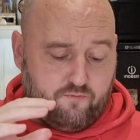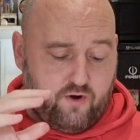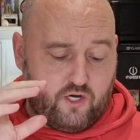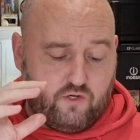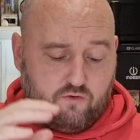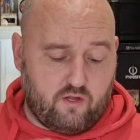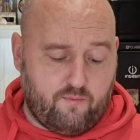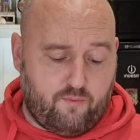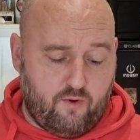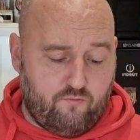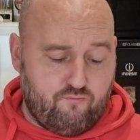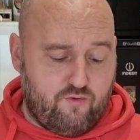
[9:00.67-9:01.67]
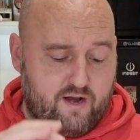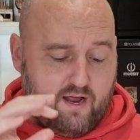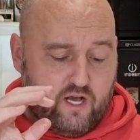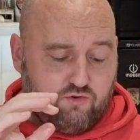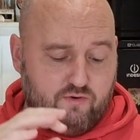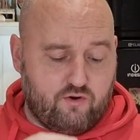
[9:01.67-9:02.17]
fresh. You've got the
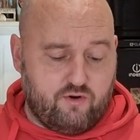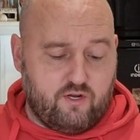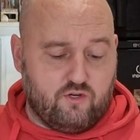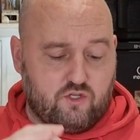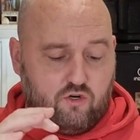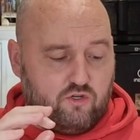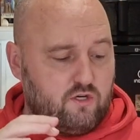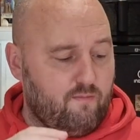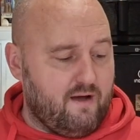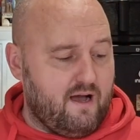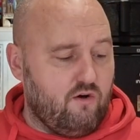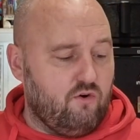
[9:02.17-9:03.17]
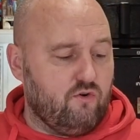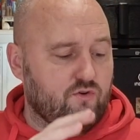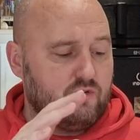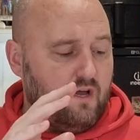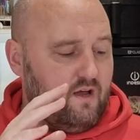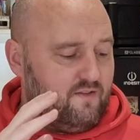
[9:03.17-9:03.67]
nice red onions, you've got
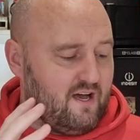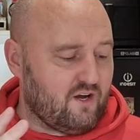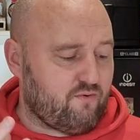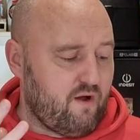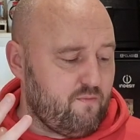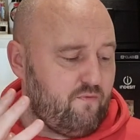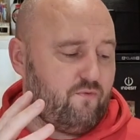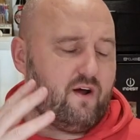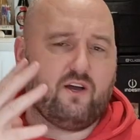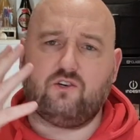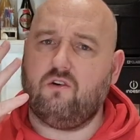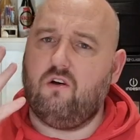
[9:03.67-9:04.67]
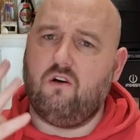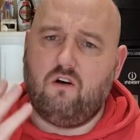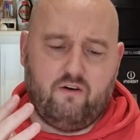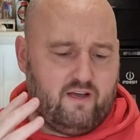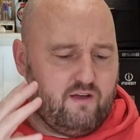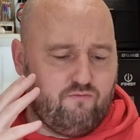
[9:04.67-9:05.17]
tomatoes, that creme fraiche.
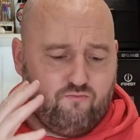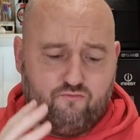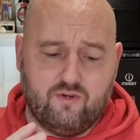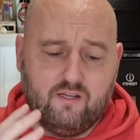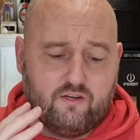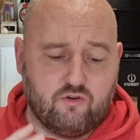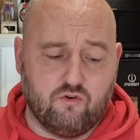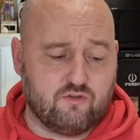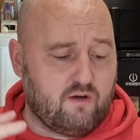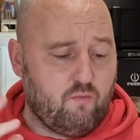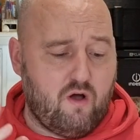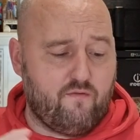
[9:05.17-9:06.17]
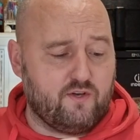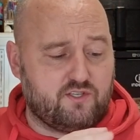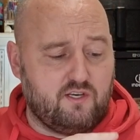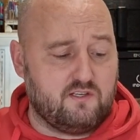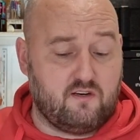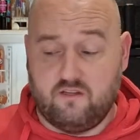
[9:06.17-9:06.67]
Oh, it really does. And whatever
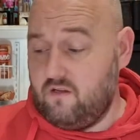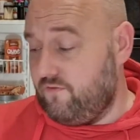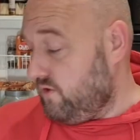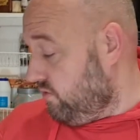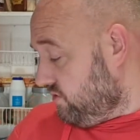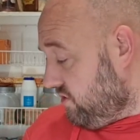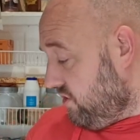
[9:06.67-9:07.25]
seasoning they've used,